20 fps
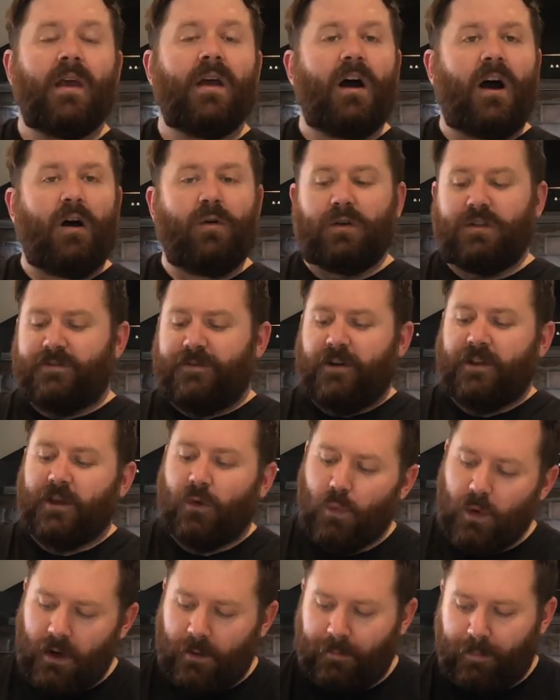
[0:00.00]
I always find that
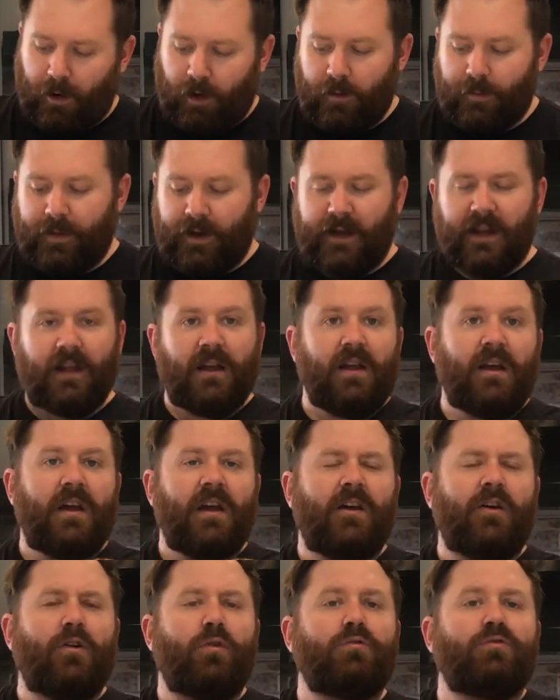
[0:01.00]
when I'm piping,
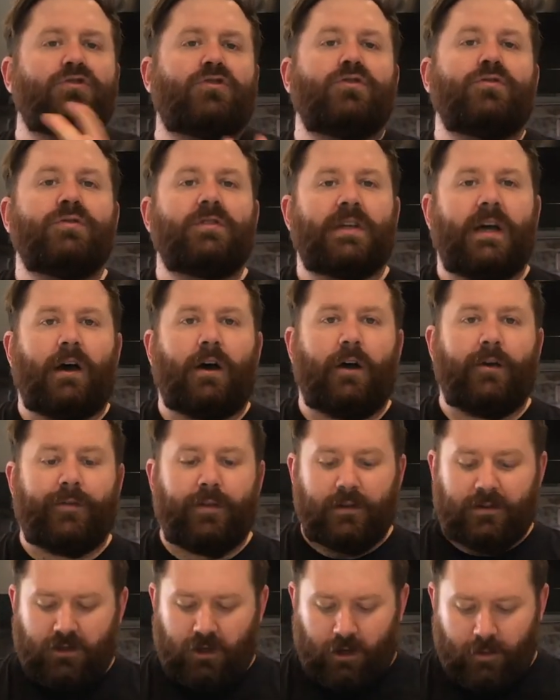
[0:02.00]
it all shoots out over the
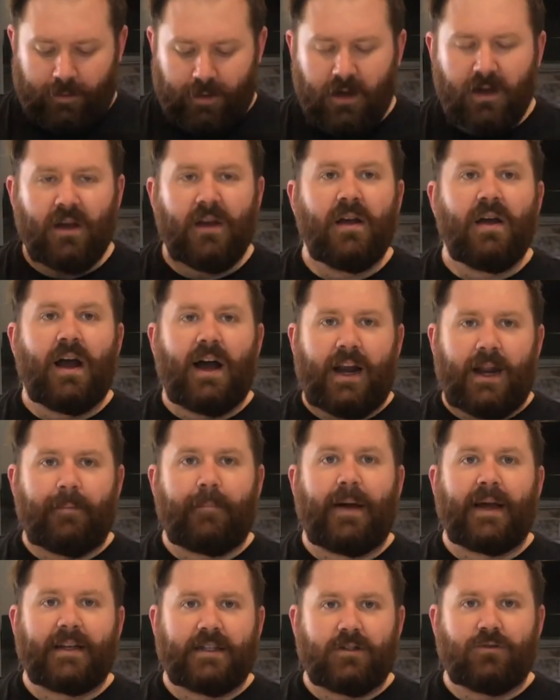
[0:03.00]
top and it
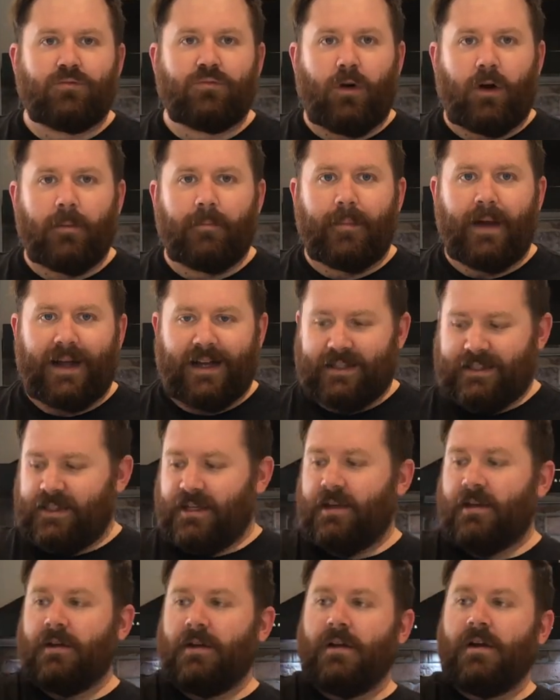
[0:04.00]
makes a right mess.
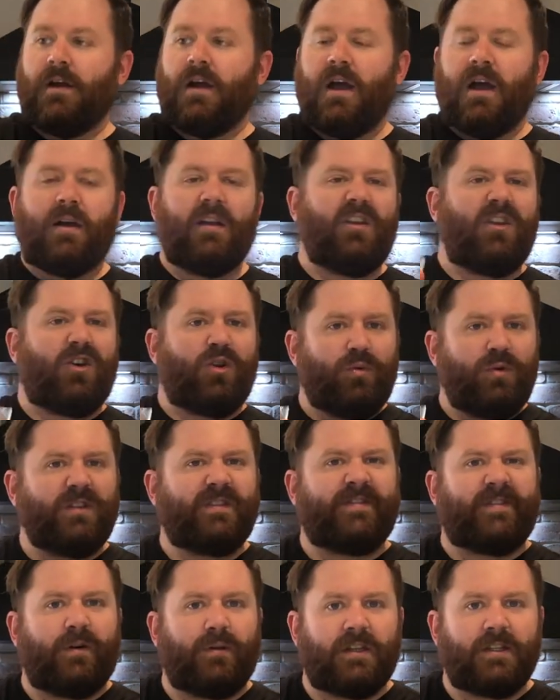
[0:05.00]
And you can always
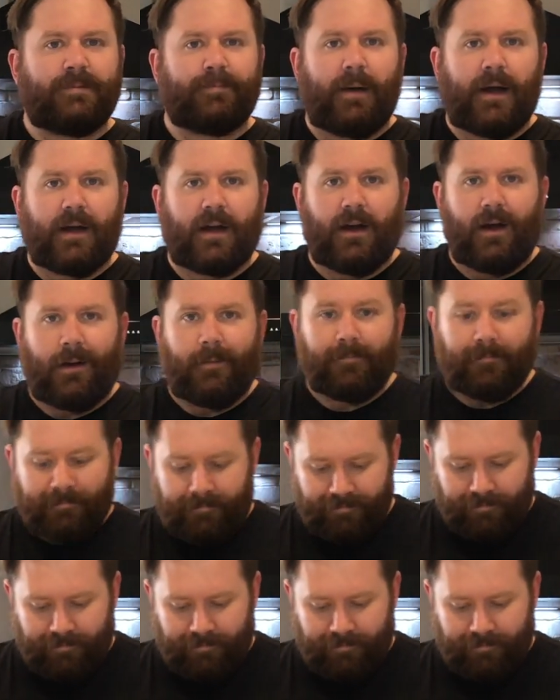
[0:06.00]
fill this back up.